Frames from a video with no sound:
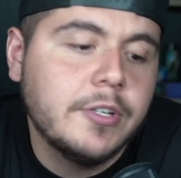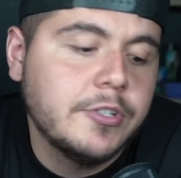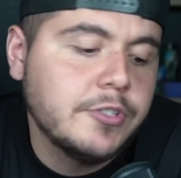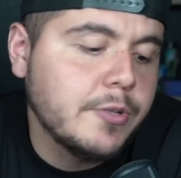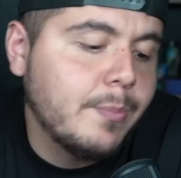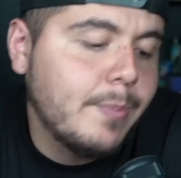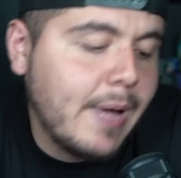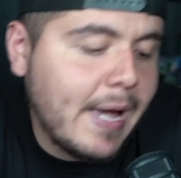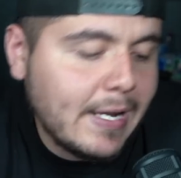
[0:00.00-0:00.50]
there's
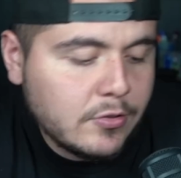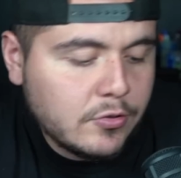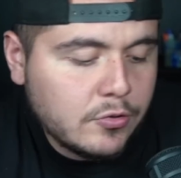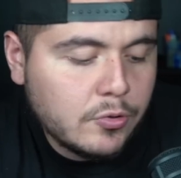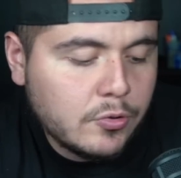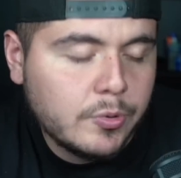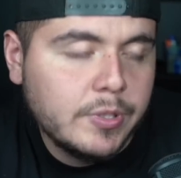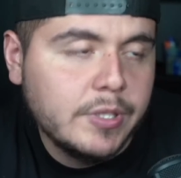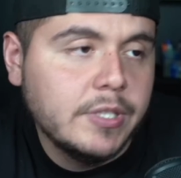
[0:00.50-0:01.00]
a
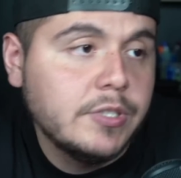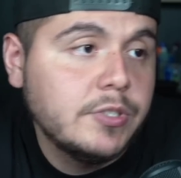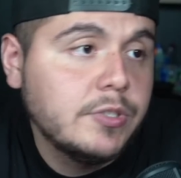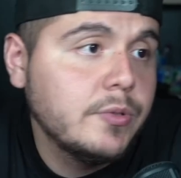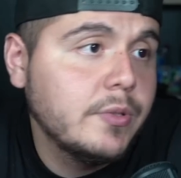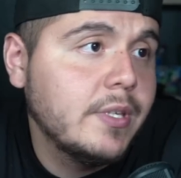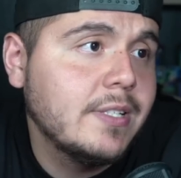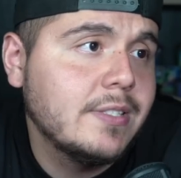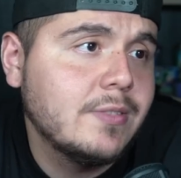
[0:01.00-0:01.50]
backstory
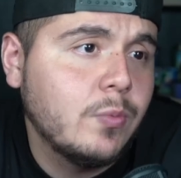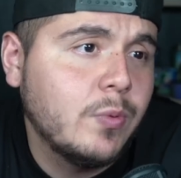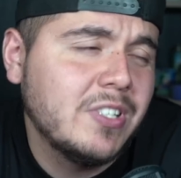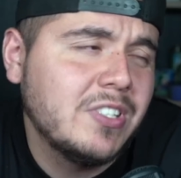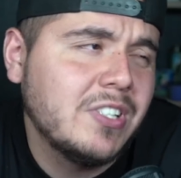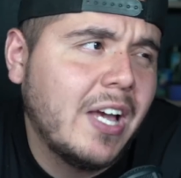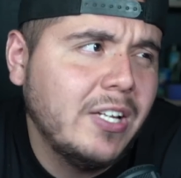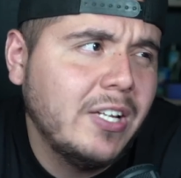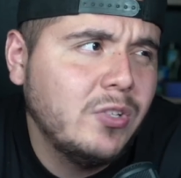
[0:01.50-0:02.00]
to this,
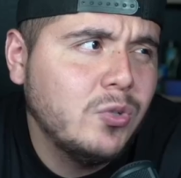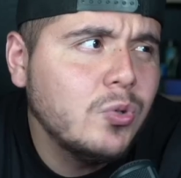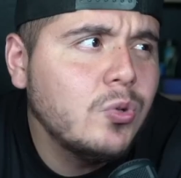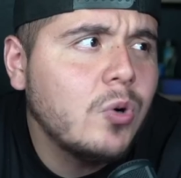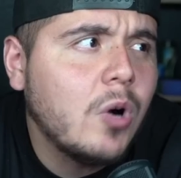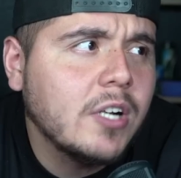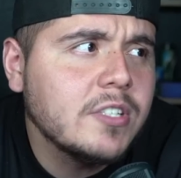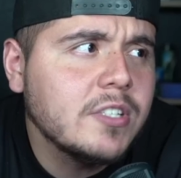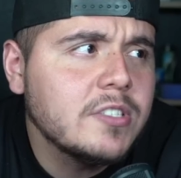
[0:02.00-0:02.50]
which I
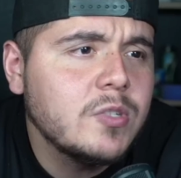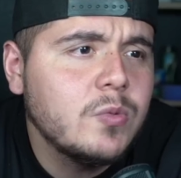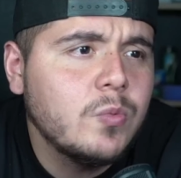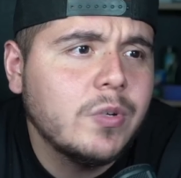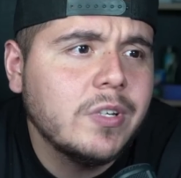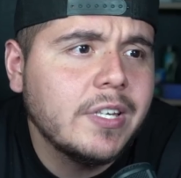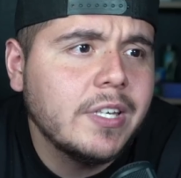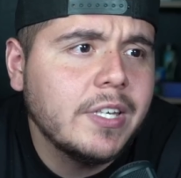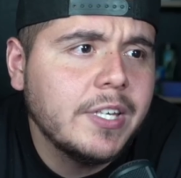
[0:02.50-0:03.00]
do honestly
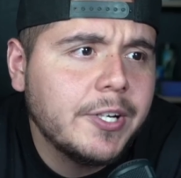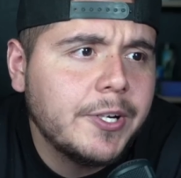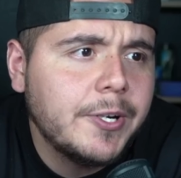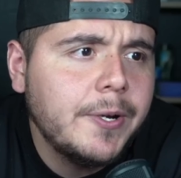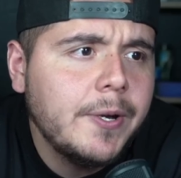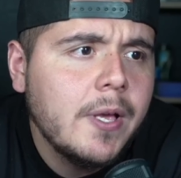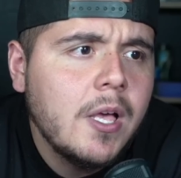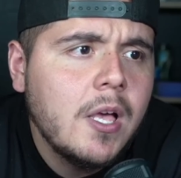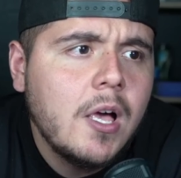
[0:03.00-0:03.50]
want to hear,